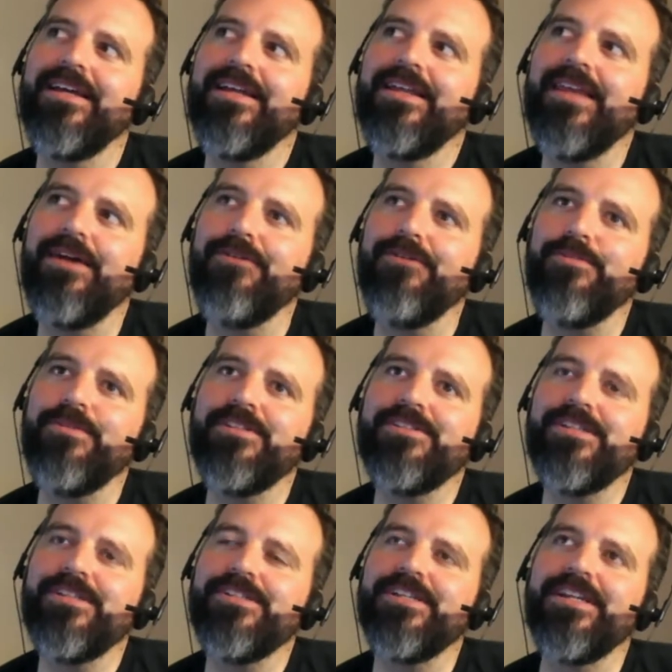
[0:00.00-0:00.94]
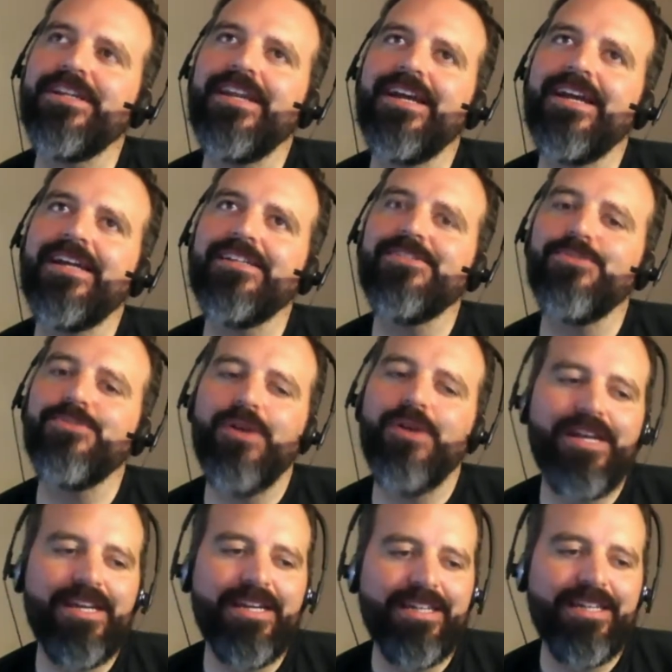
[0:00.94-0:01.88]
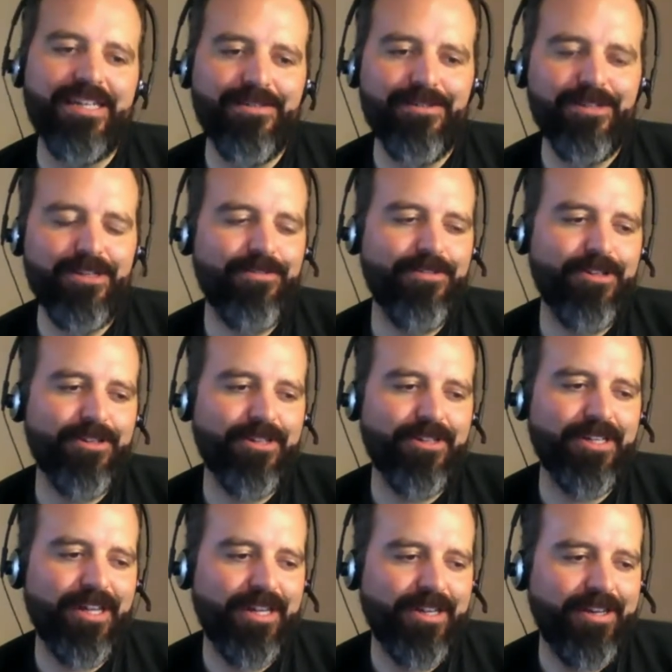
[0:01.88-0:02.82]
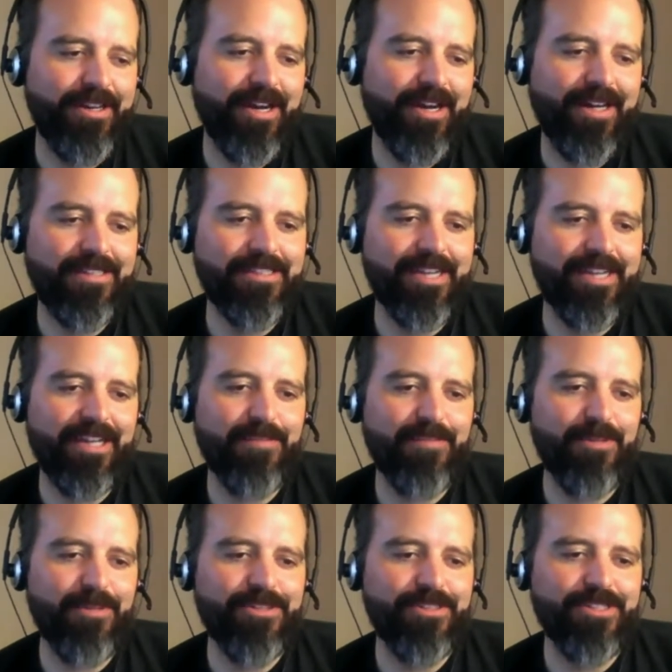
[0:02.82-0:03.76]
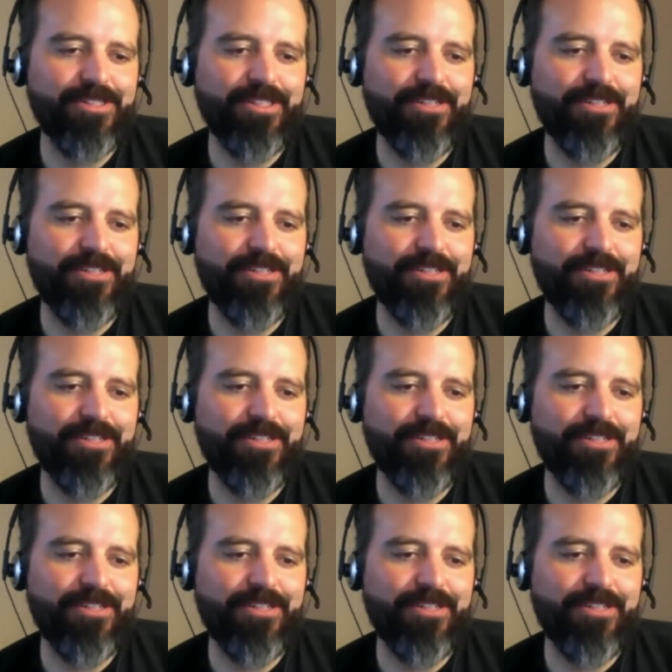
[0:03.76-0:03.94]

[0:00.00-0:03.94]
that would be such a nice way, even if you're a non-tech person.